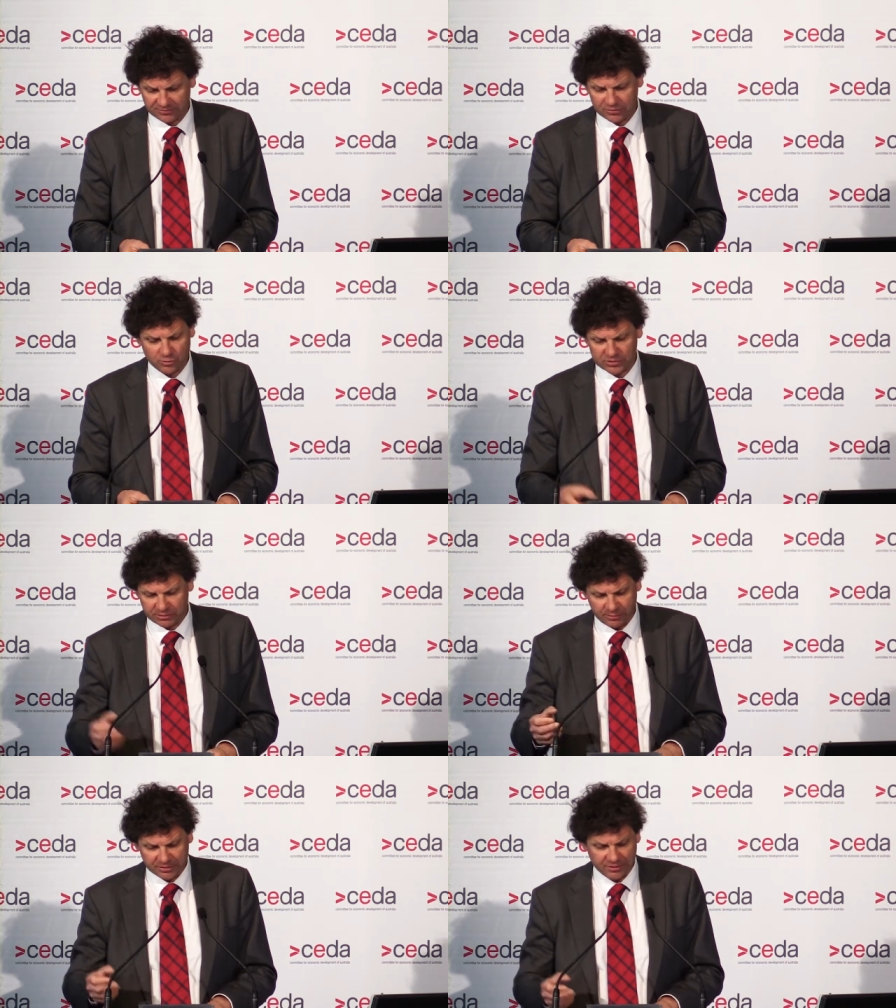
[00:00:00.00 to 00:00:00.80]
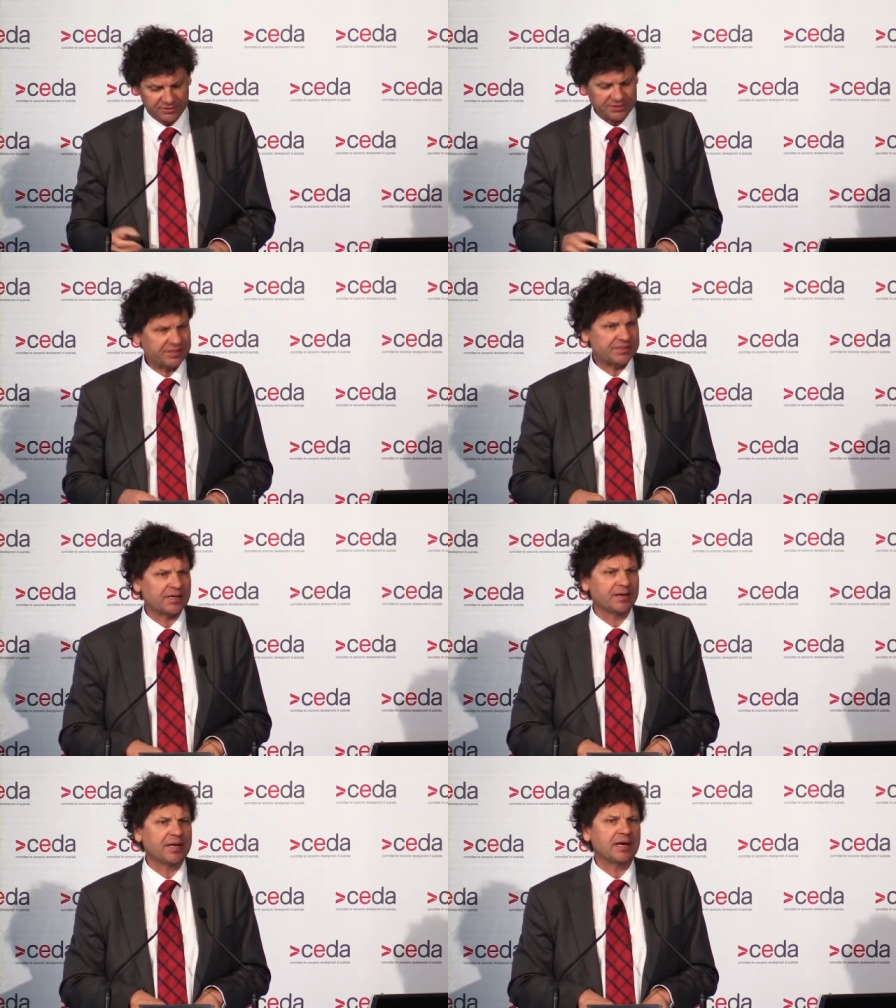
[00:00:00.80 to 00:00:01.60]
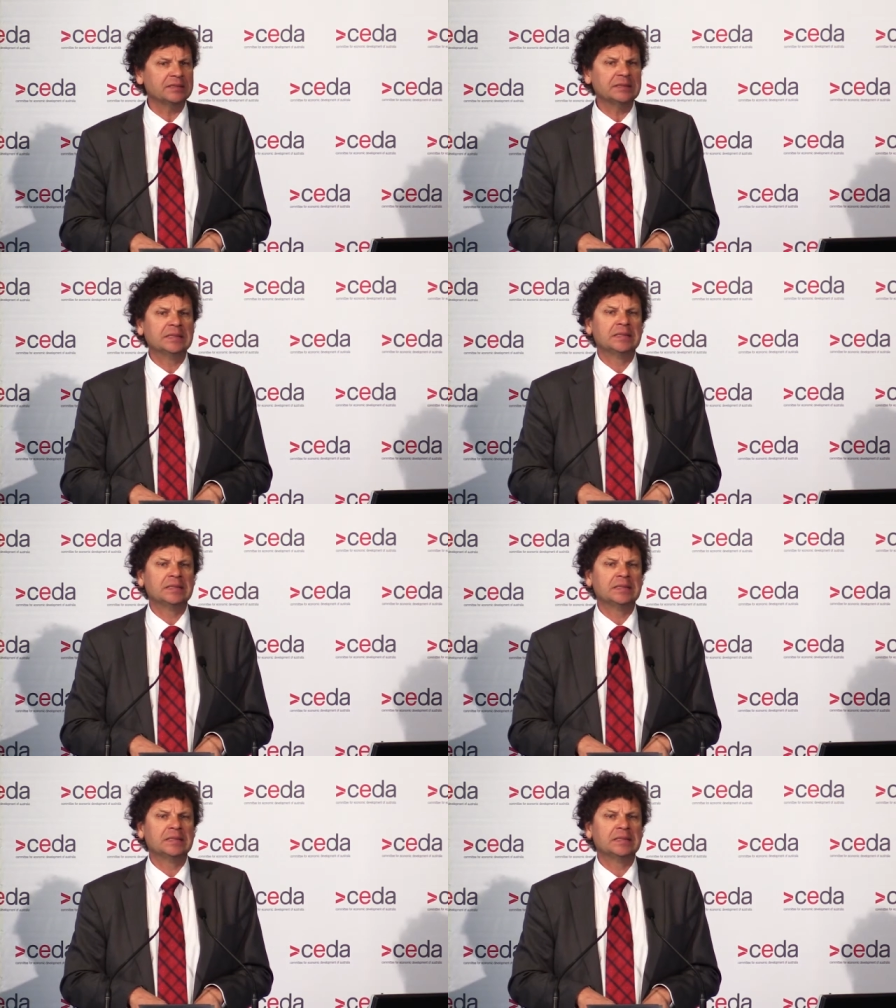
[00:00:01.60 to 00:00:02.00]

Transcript: Of course, I won't go into detail now,